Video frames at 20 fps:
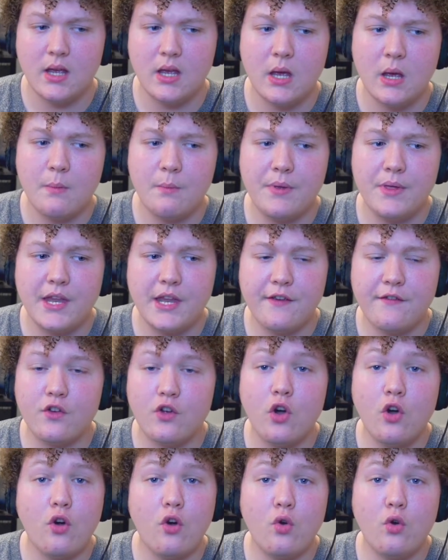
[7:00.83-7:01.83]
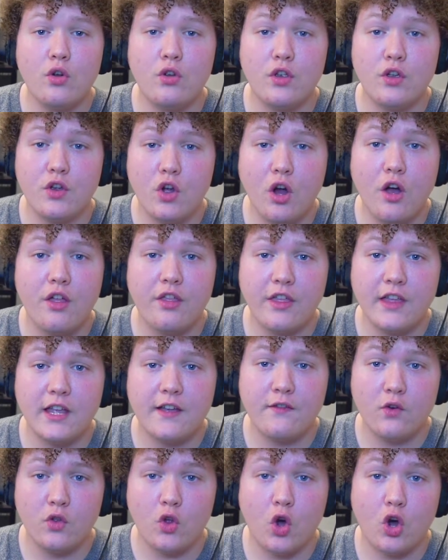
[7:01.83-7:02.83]
But then you've got to think of
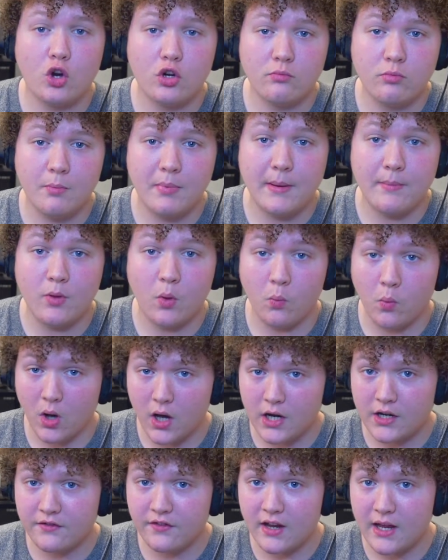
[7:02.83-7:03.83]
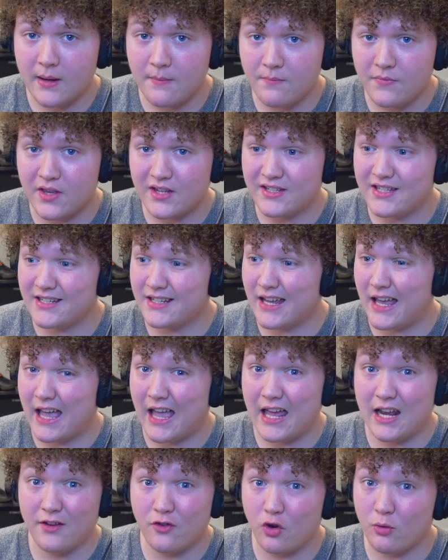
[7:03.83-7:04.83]
all the horrible people that worked for him that did a
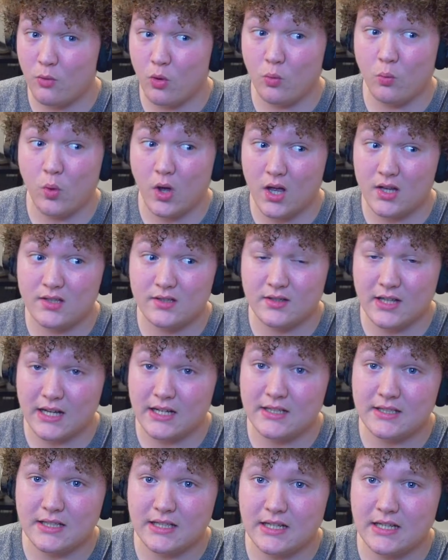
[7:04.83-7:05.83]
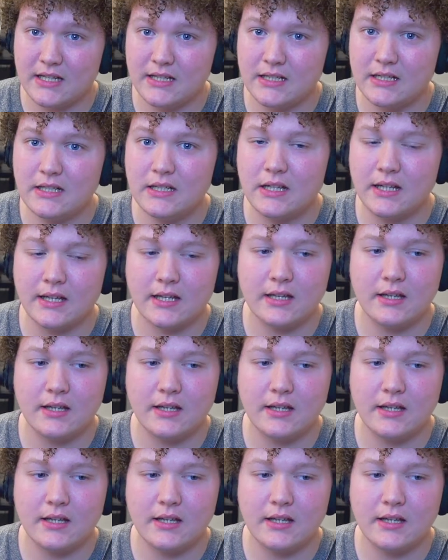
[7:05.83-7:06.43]
hell of a lot more worse things than he did. Like,